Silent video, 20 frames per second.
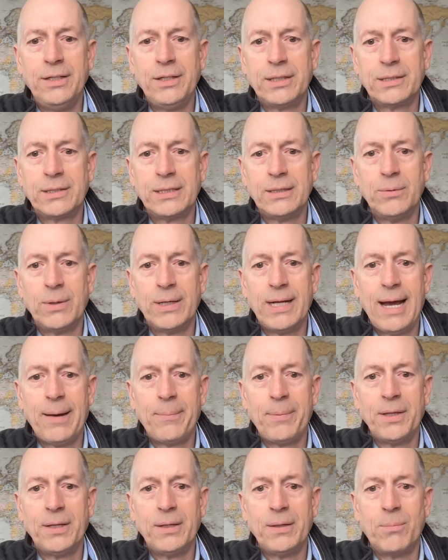You can see what
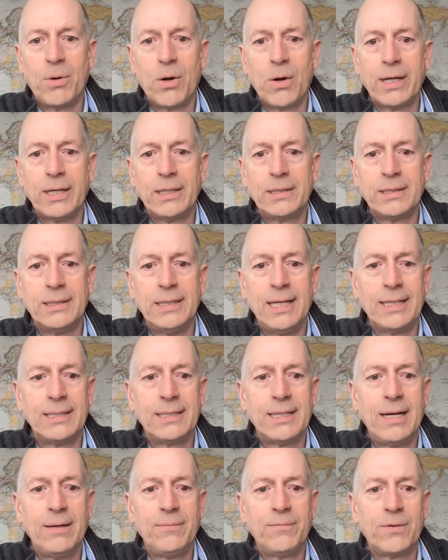happened in the markets in that
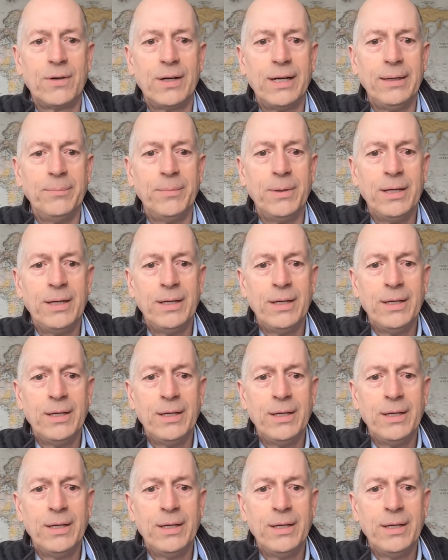time frame.